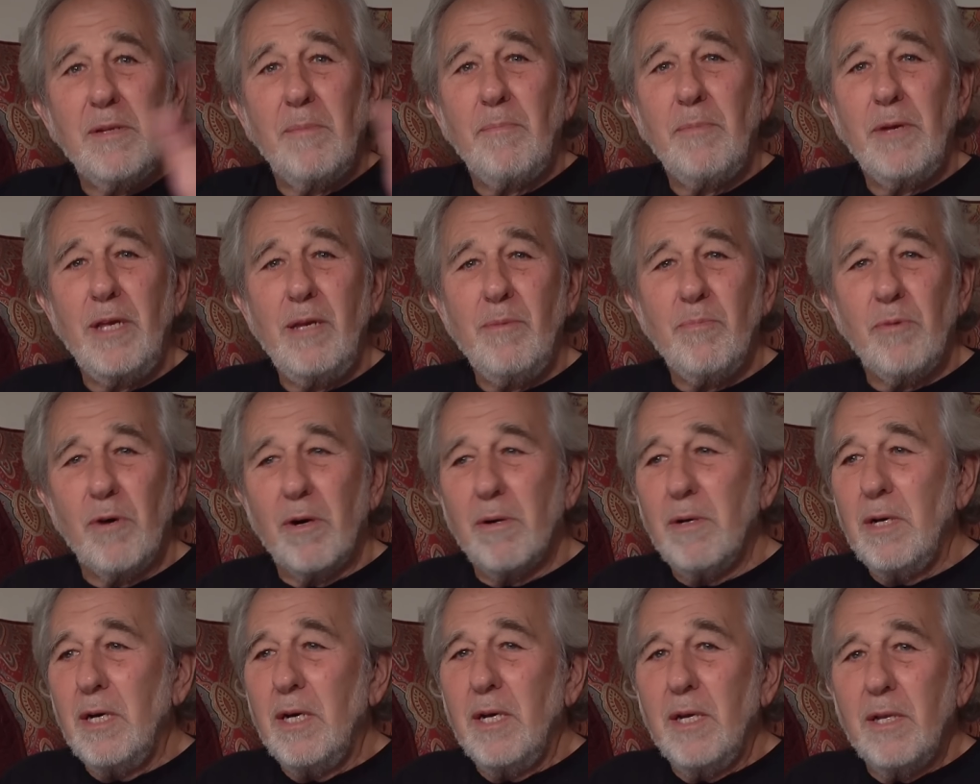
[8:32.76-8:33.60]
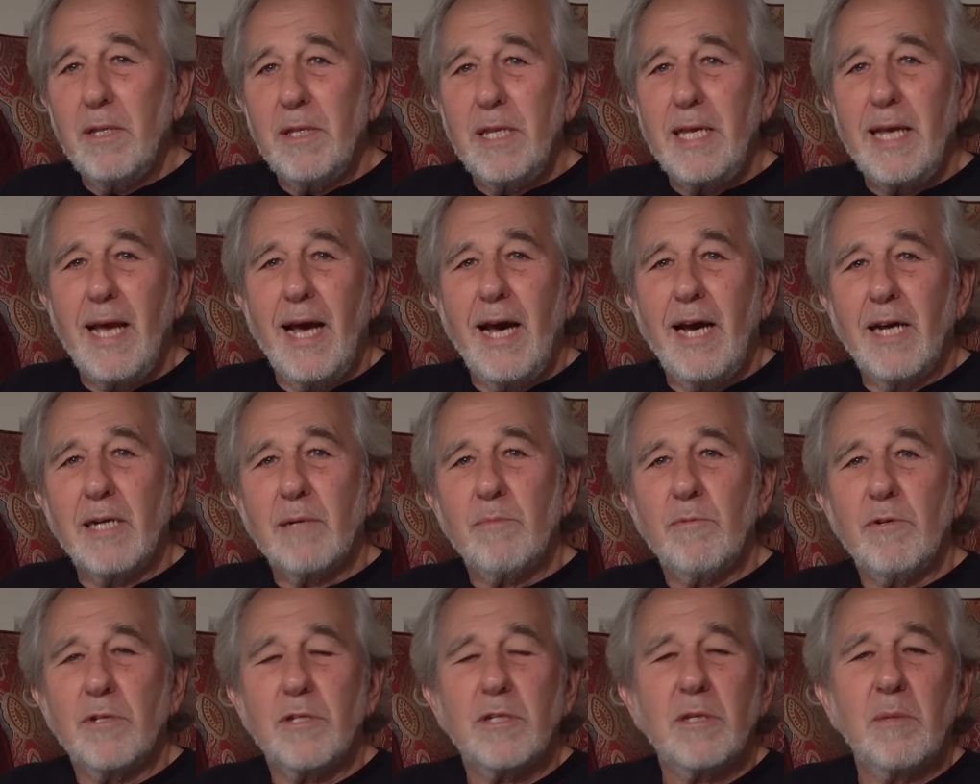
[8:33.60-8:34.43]
the people, the
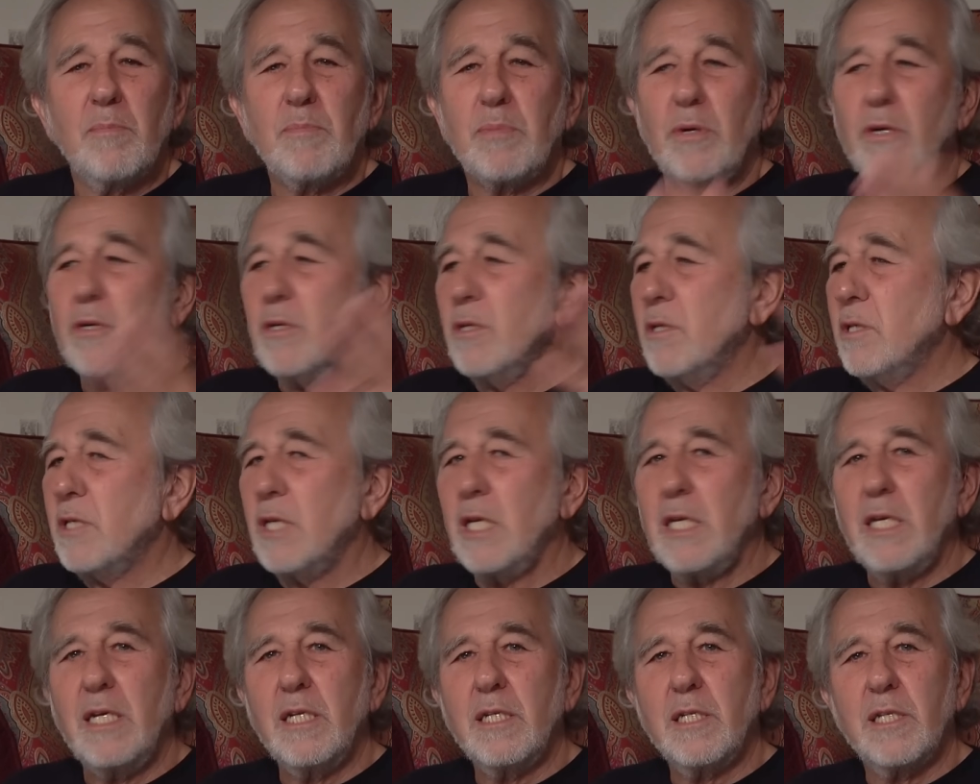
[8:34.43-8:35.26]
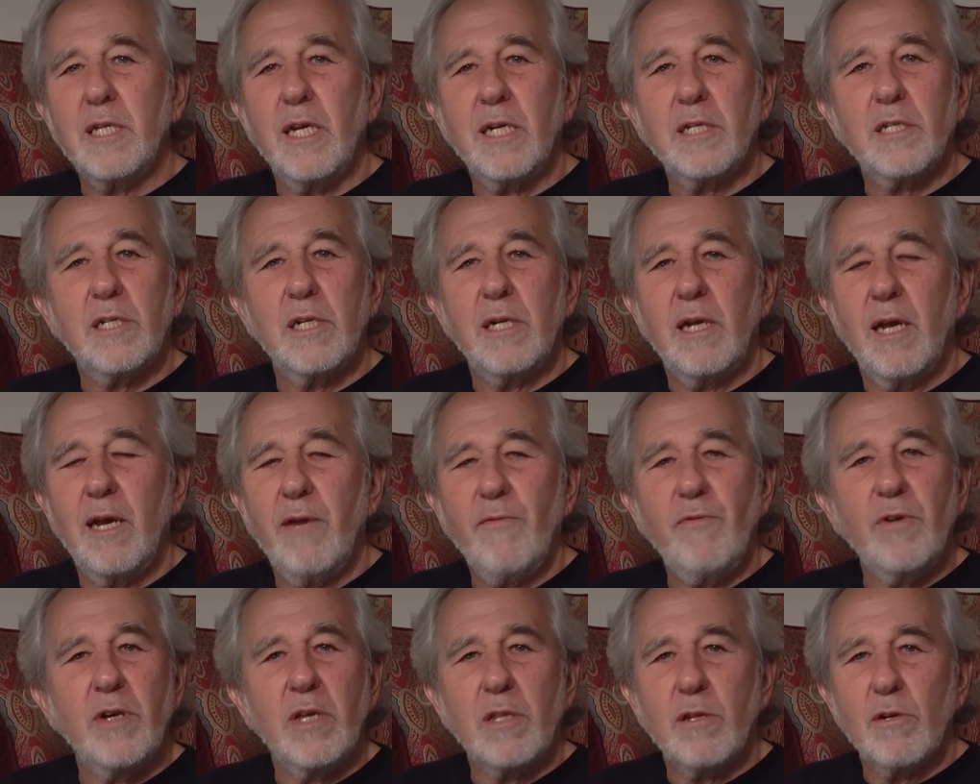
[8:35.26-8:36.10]
animals, the birds, the insects, and
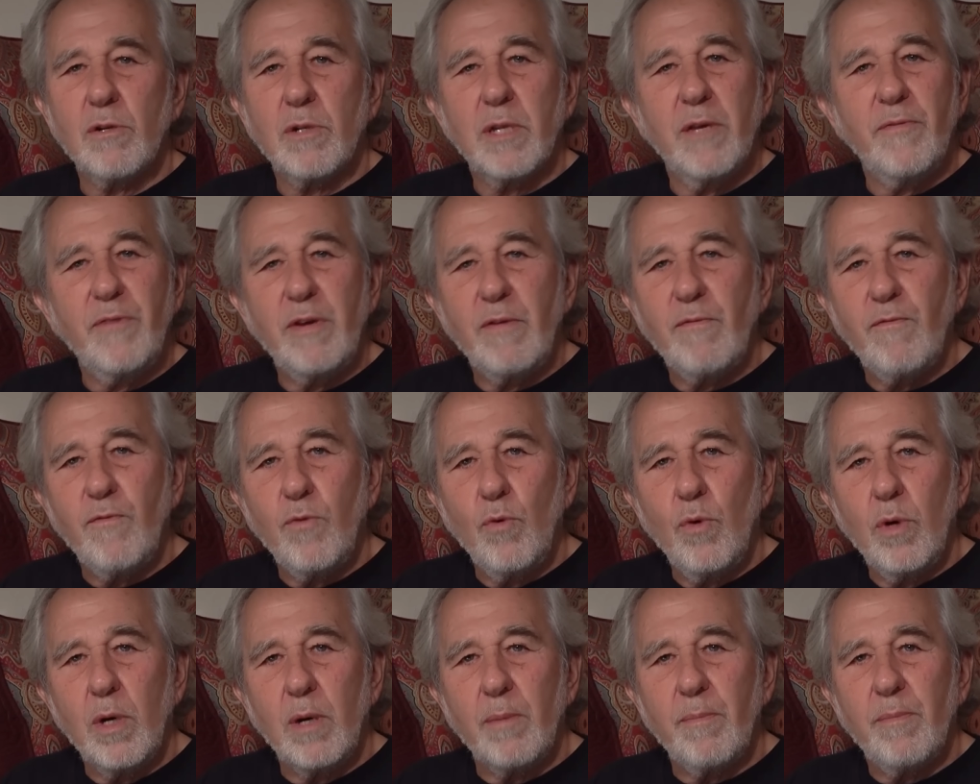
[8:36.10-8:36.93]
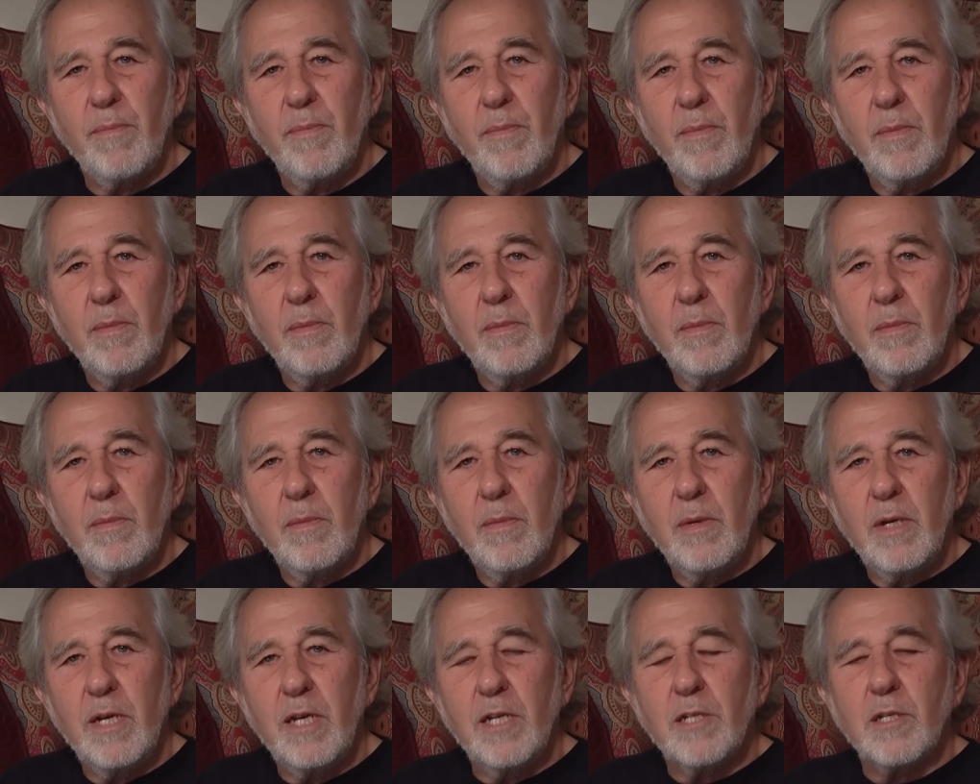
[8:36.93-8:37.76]
every other living form
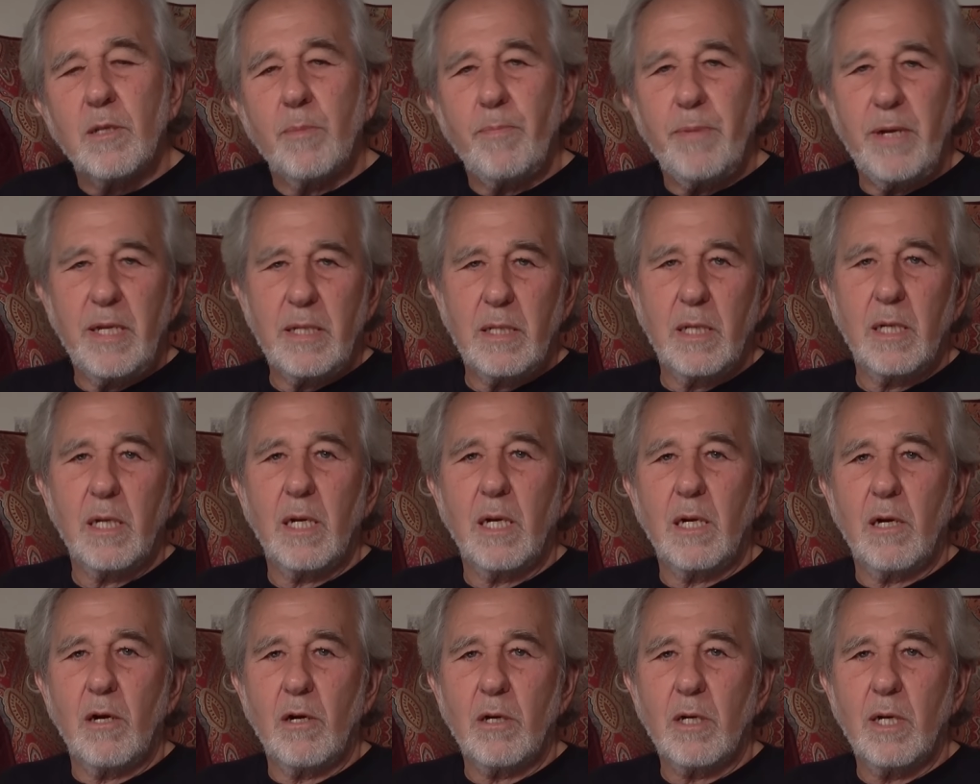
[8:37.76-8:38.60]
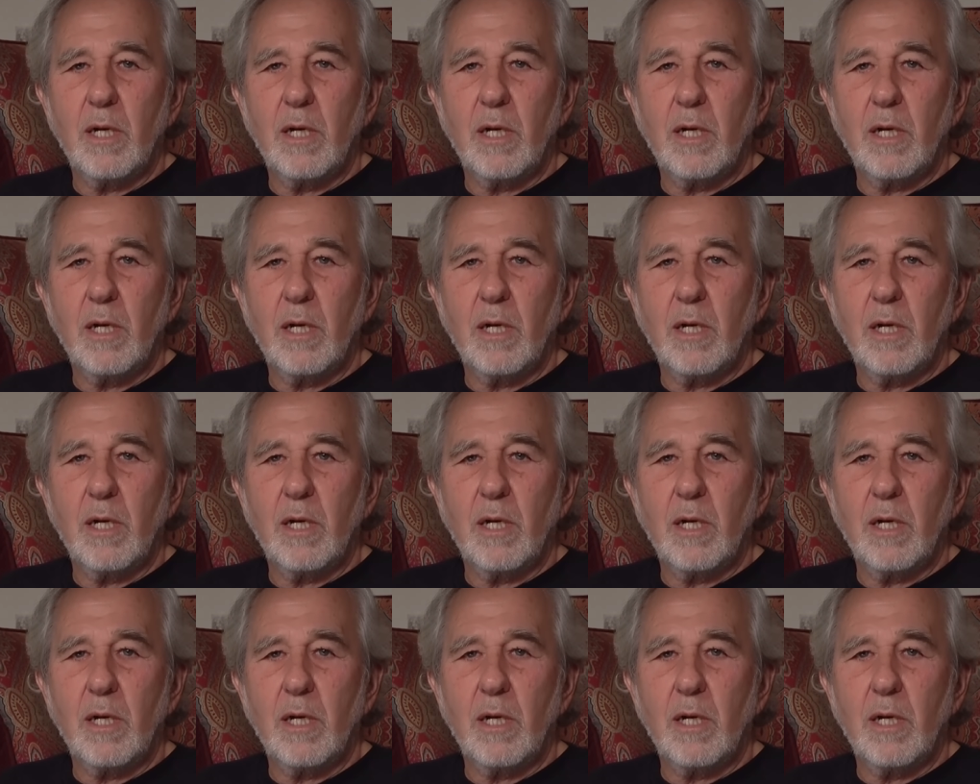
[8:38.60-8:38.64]
is dependent on our